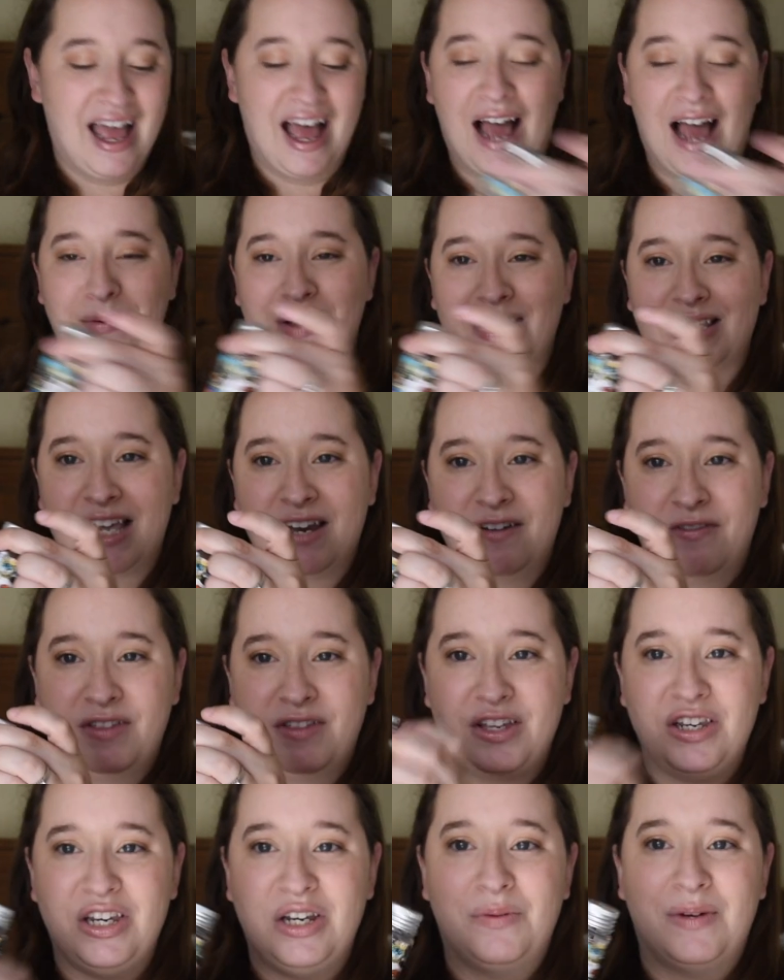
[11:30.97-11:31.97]
I'm excited for
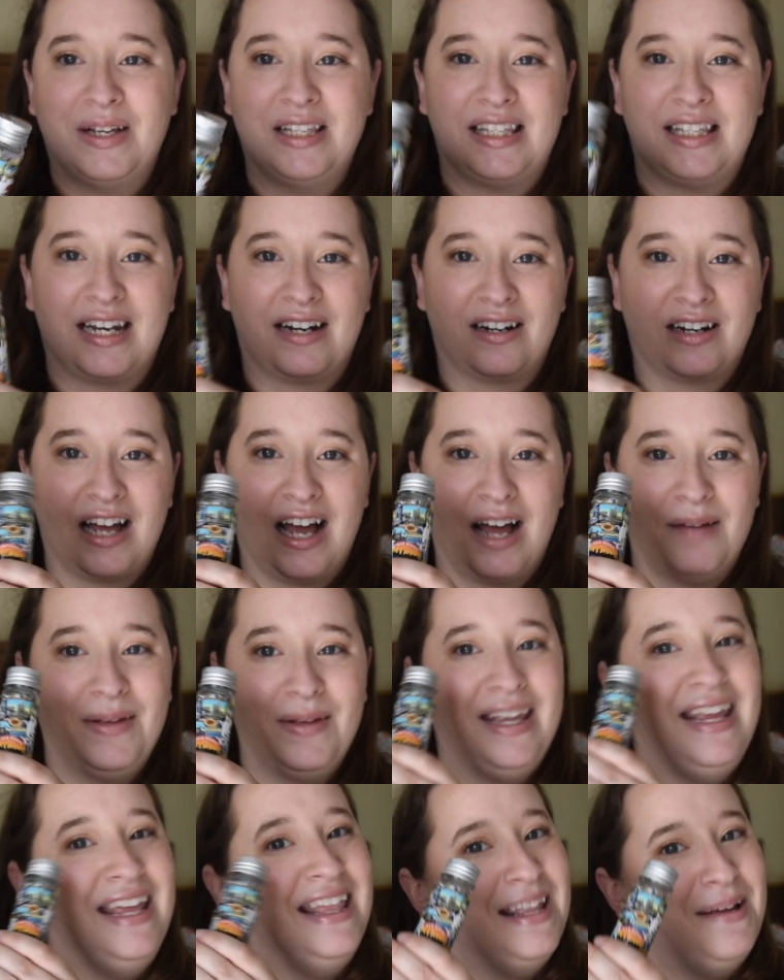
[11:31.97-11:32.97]
the new ones that are
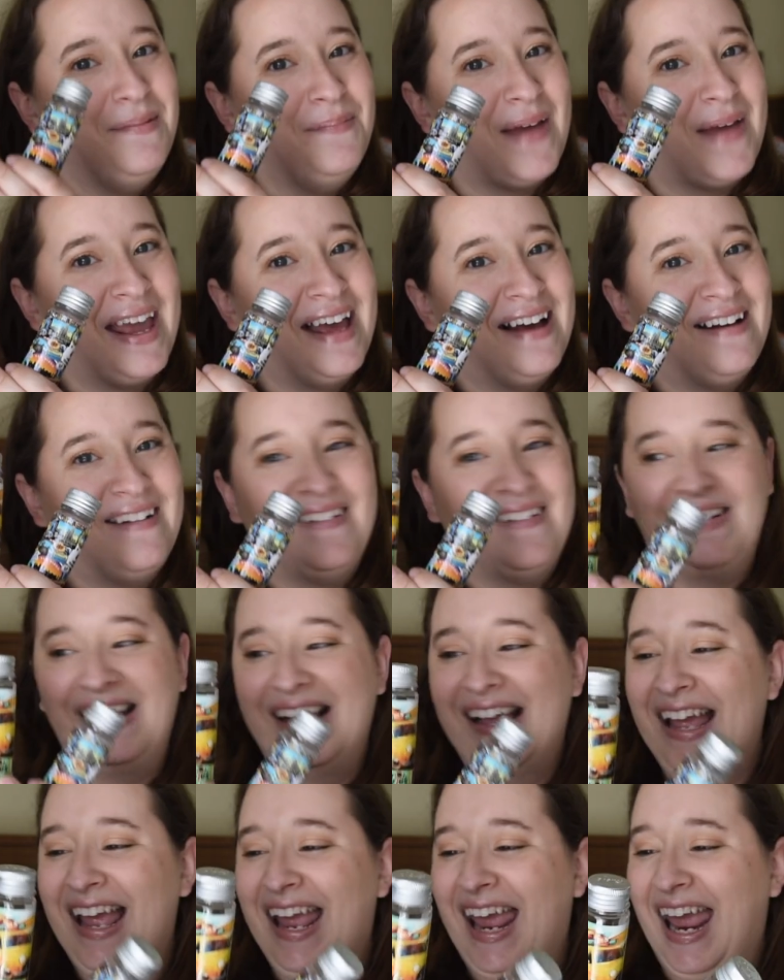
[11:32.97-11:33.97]
coming in the mail
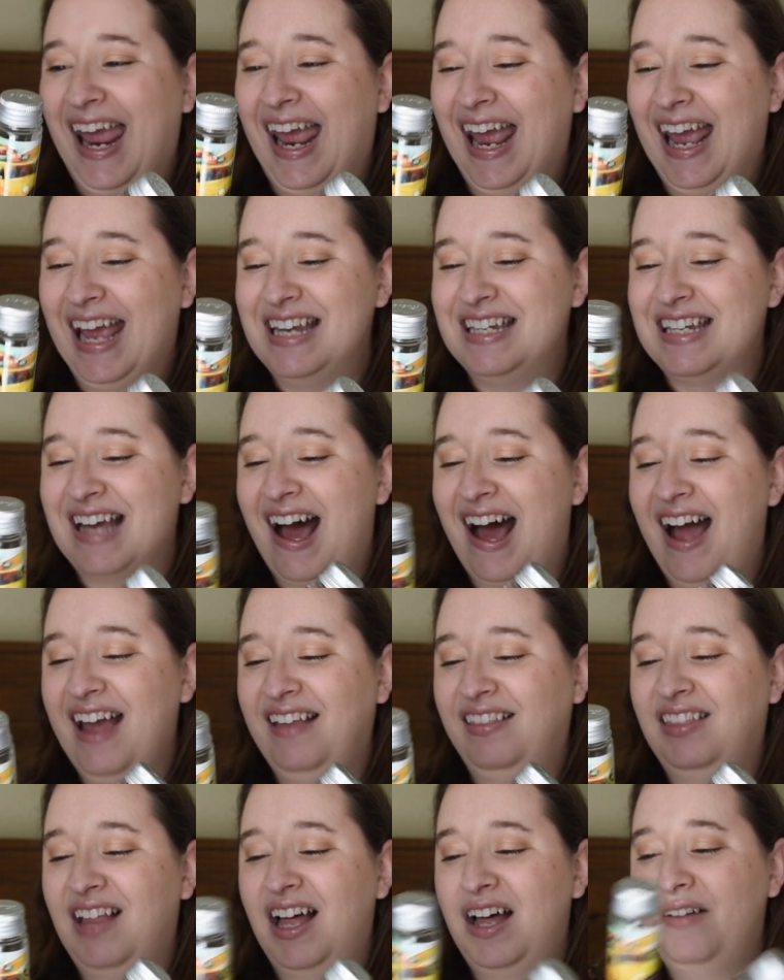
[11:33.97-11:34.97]
and I
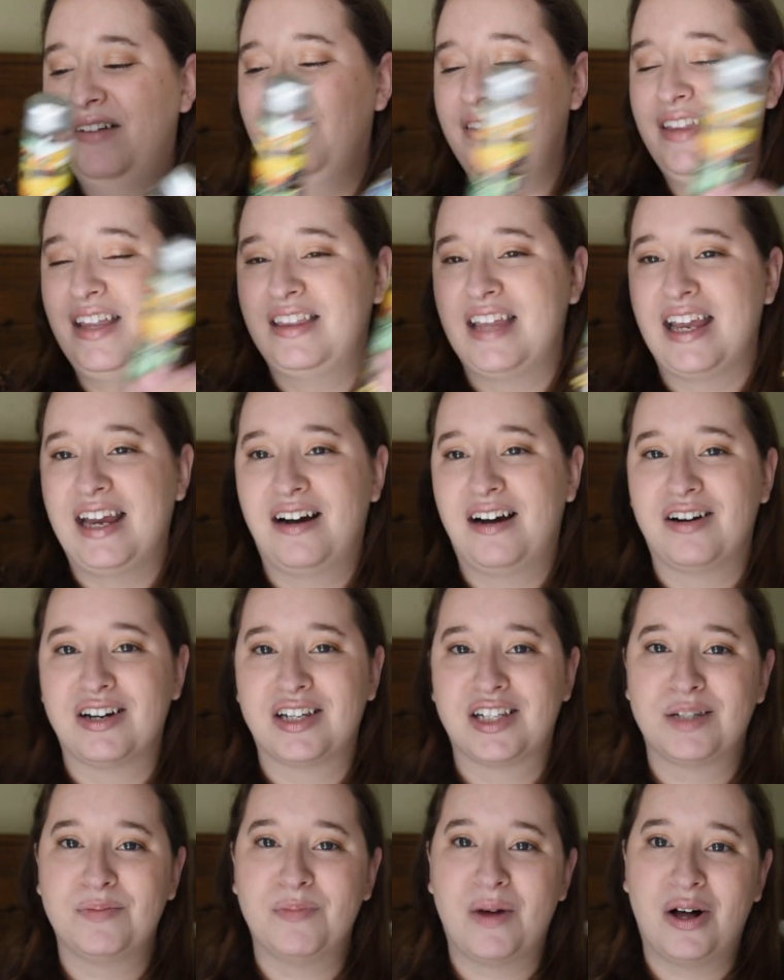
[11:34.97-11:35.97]
love that they are a
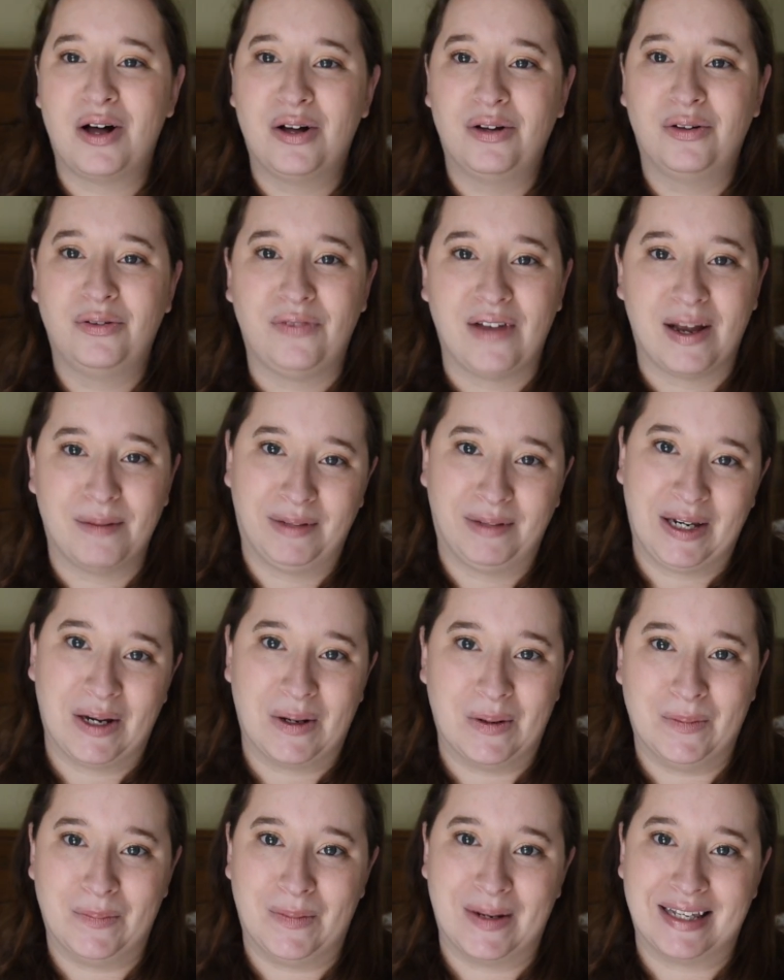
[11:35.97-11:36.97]
small family
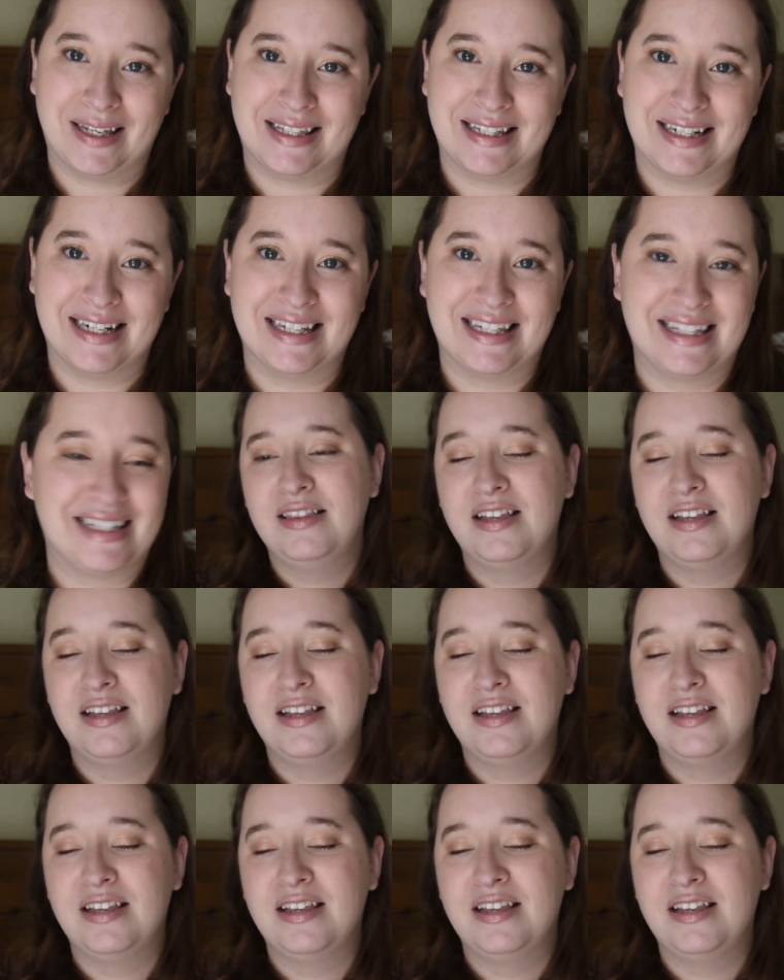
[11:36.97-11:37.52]
owned business.